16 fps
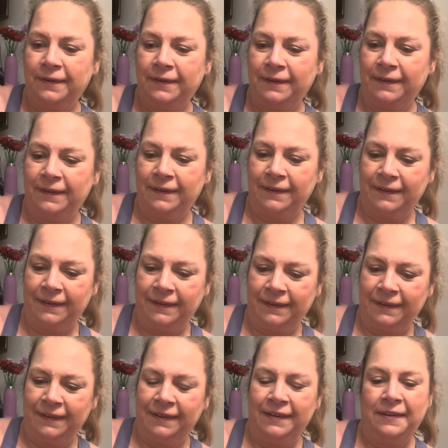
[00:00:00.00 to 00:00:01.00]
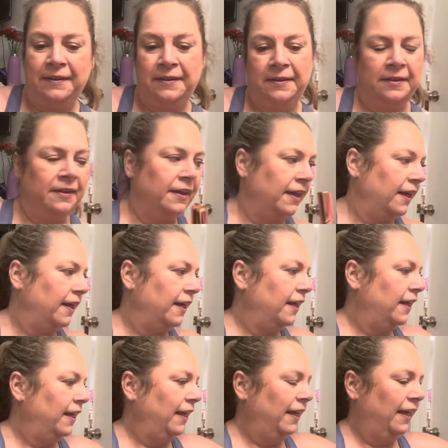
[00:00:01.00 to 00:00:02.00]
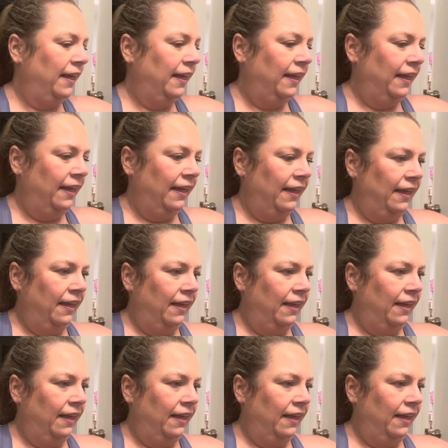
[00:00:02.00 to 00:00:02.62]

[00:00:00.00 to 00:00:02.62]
No one is speaking in this clip.